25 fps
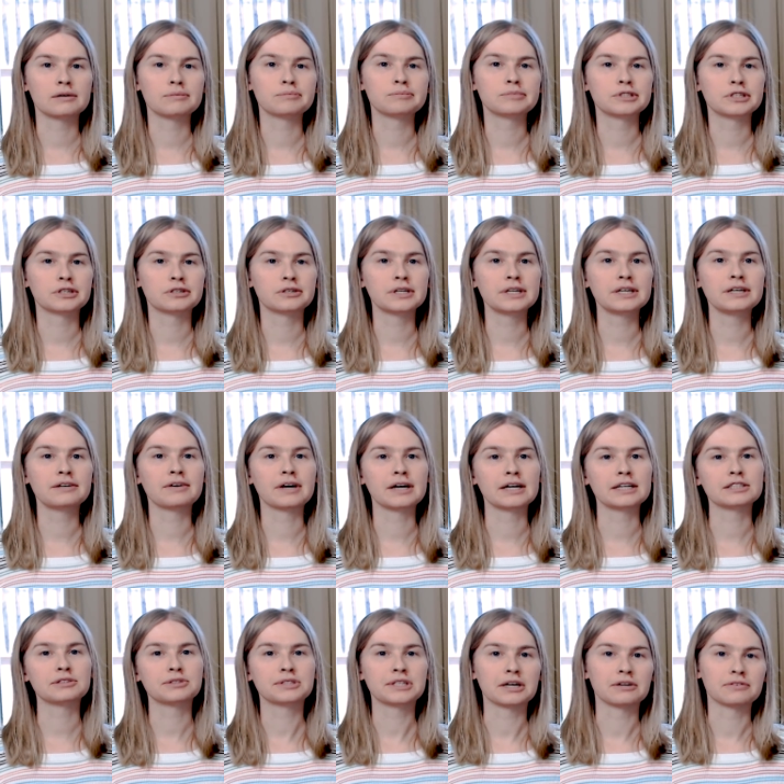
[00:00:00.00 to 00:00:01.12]
So anyways,
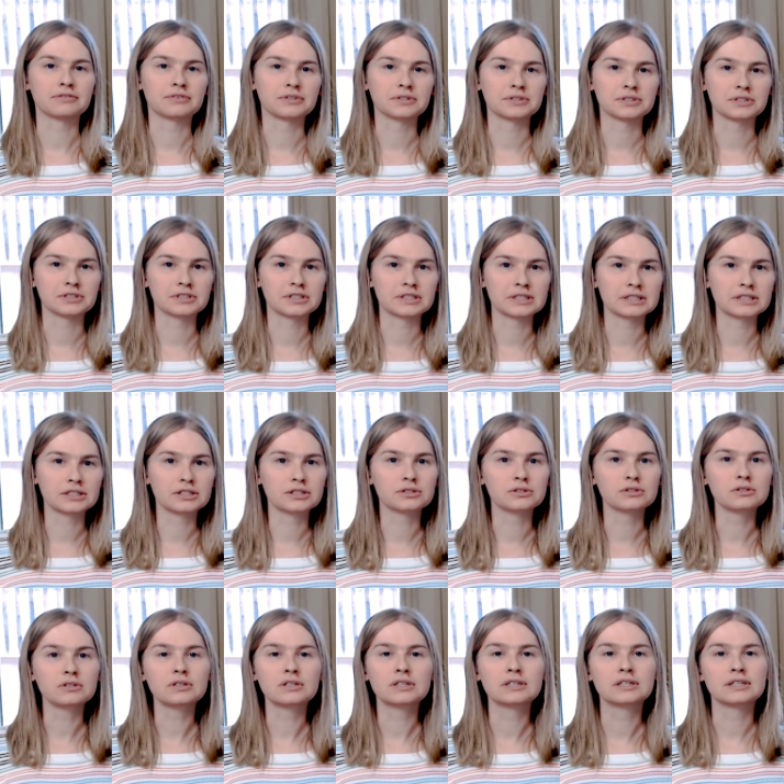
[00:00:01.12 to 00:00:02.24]
without further
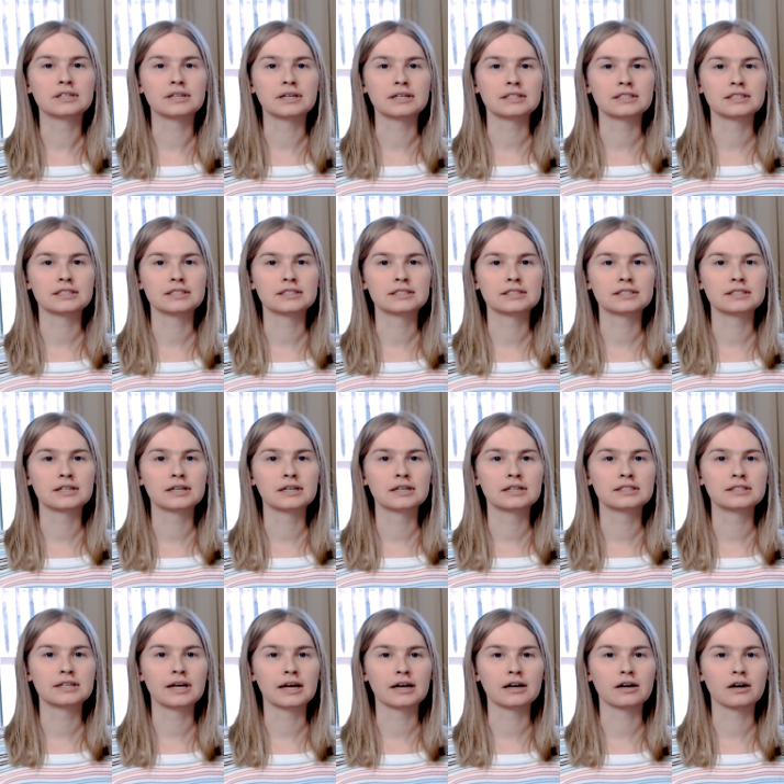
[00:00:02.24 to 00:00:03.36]
ado, let's
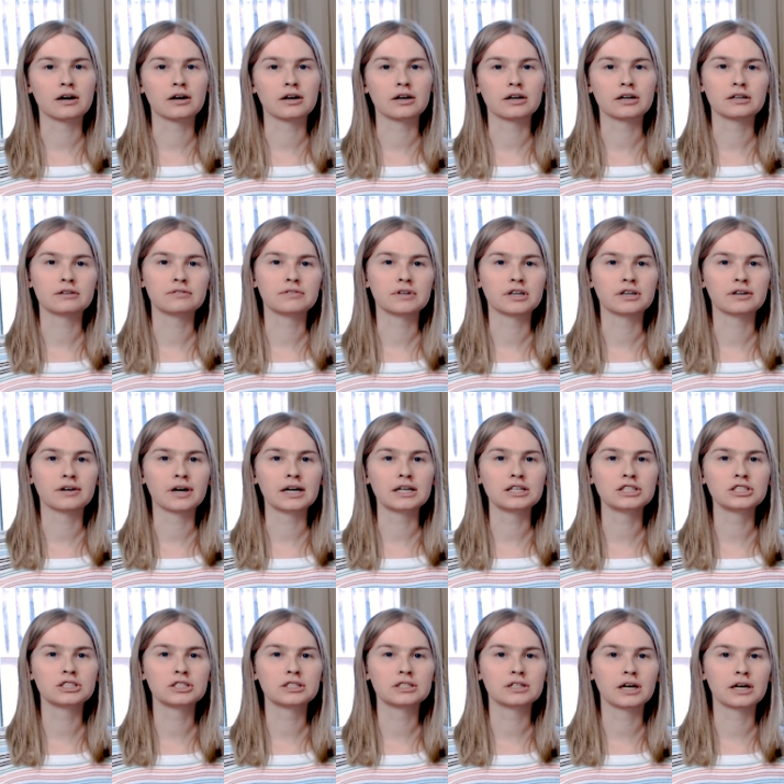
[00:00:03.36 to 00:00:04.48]
take our
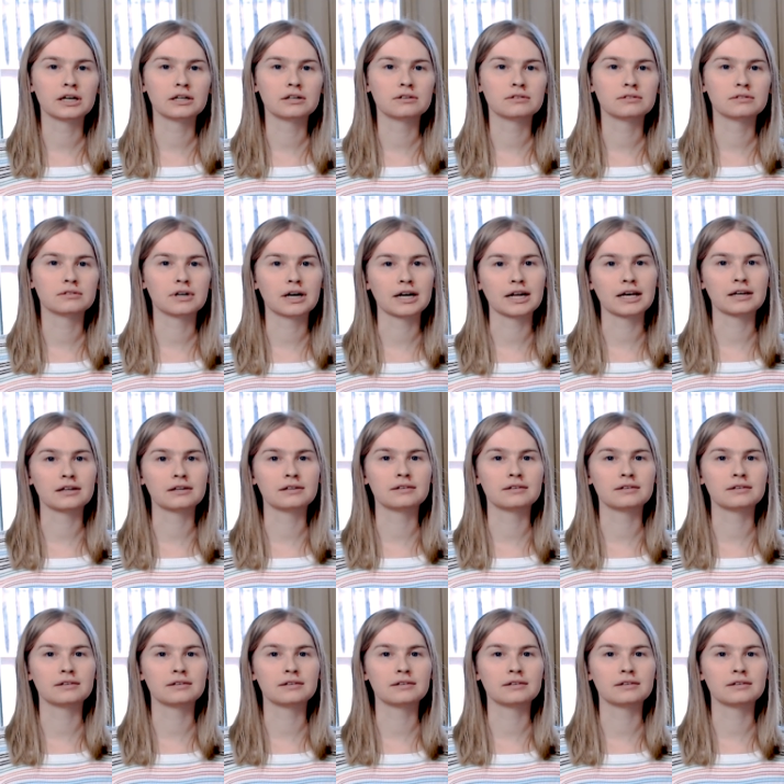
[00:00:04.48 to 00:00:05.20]
configuration and run it.